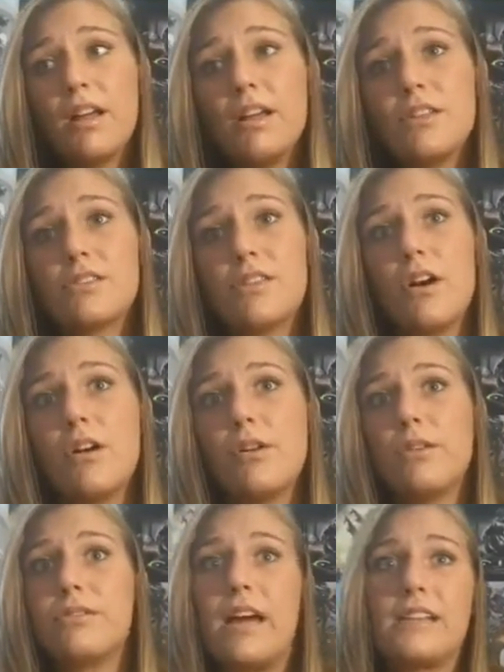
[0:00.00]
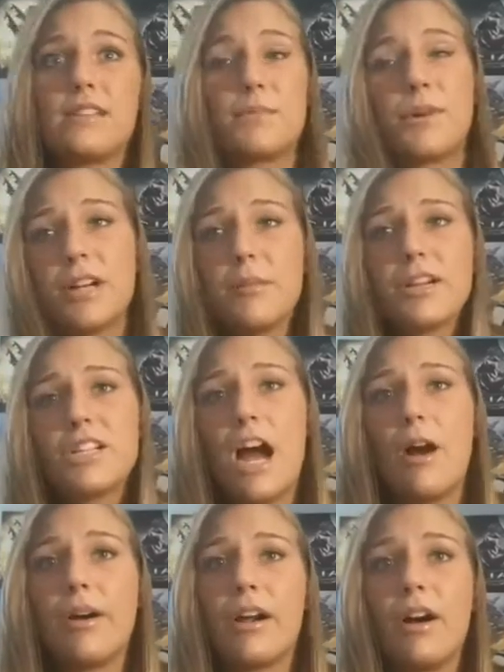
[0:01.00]
So that's pretty much
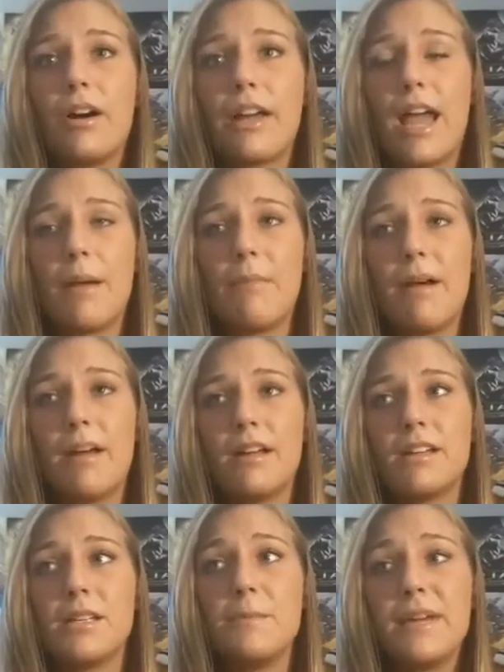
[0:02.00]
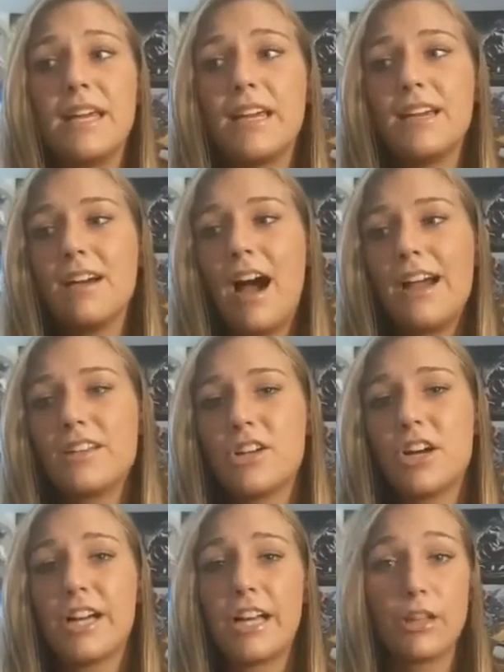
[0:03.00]
how it all came to be. I
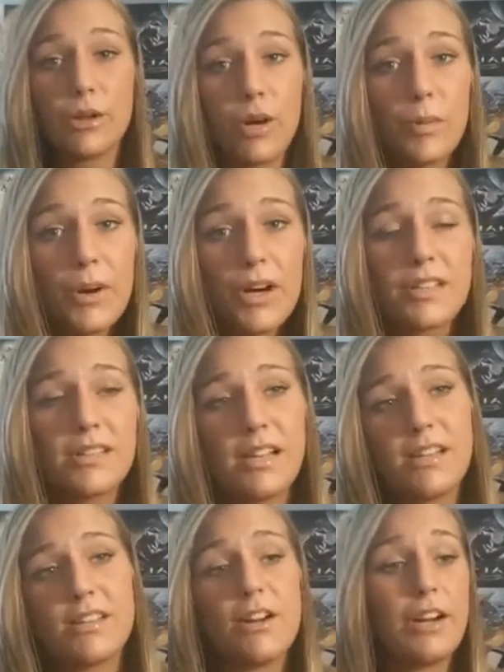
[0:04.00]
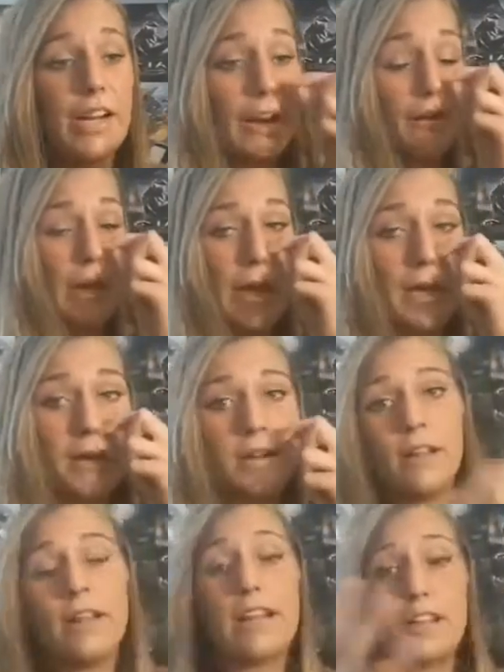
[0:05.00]
started getting lore books, and I started getting, like,
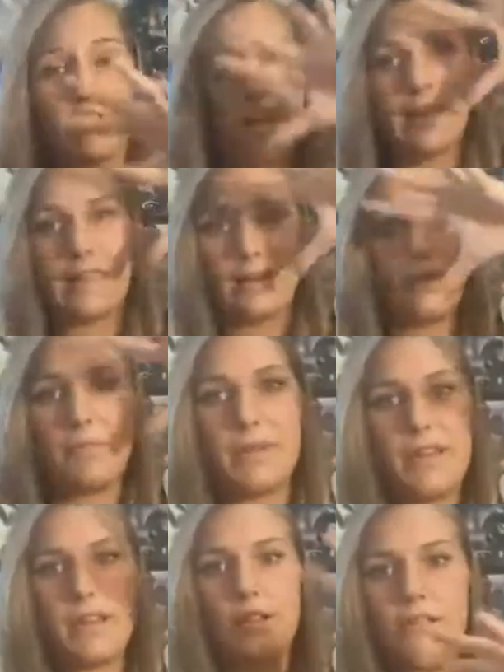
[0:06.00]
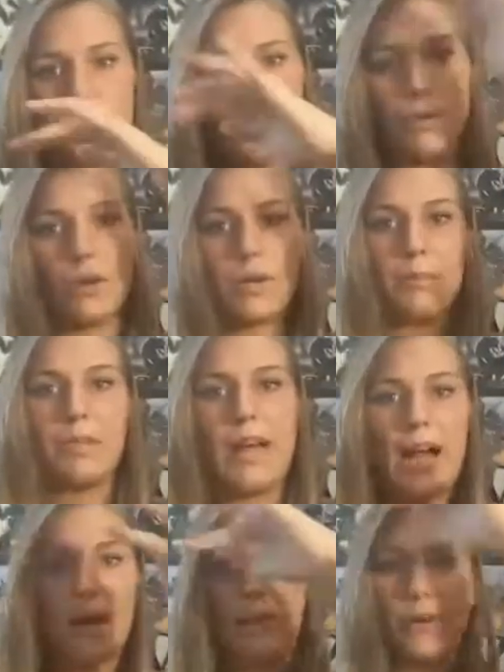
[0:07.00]
you know, like, the big lore
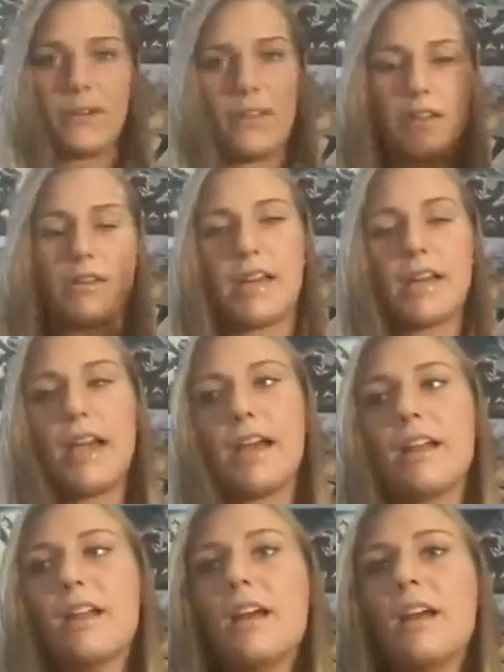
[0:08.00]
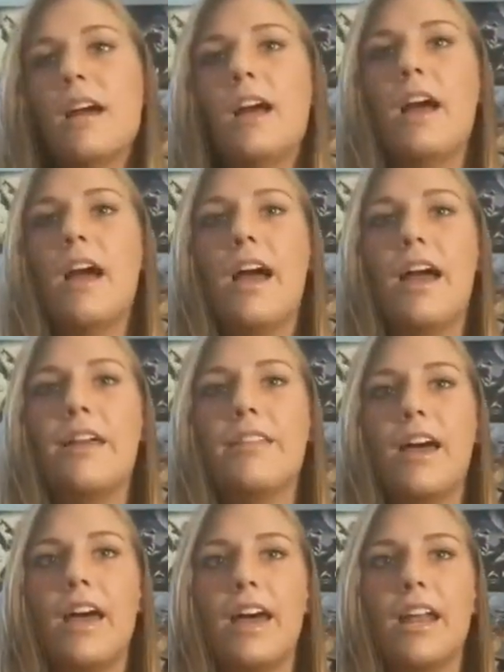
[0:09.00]
black book that you can get, and
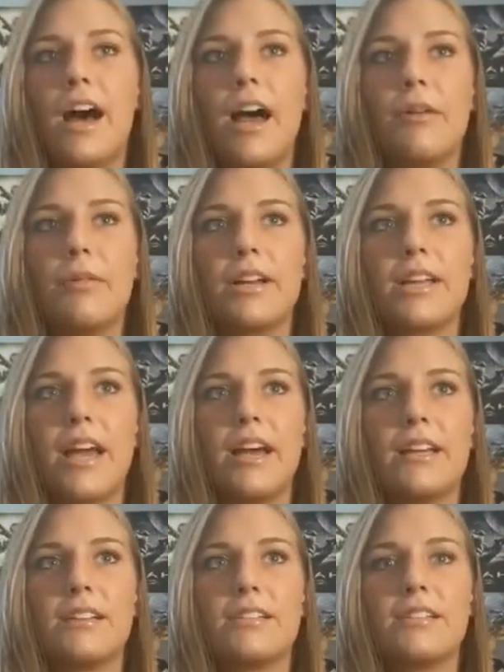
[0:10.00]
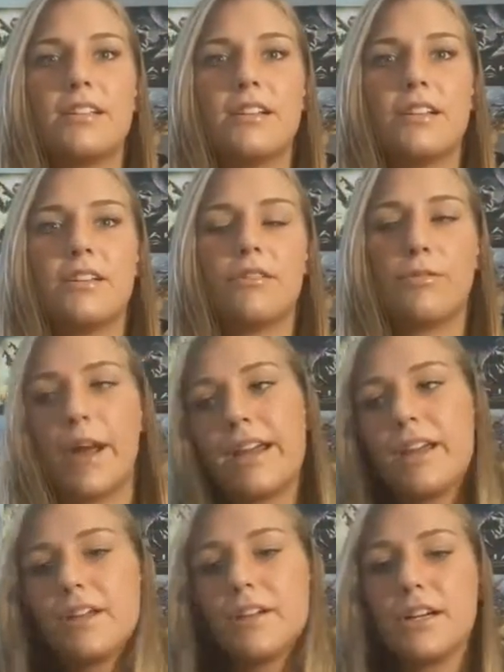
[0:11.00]
then I would get the
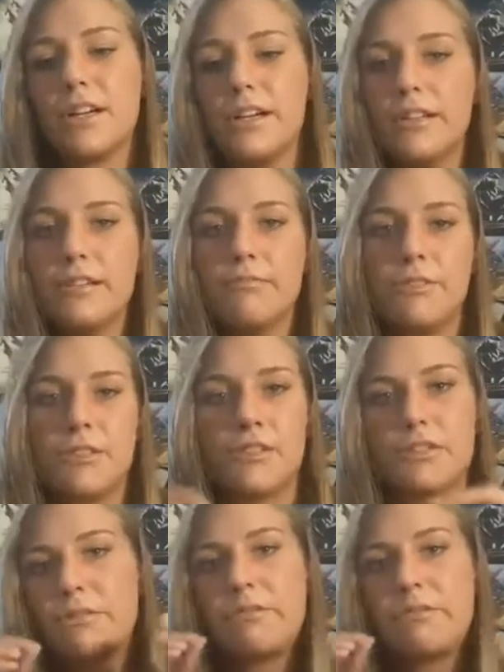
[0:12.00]
regular, just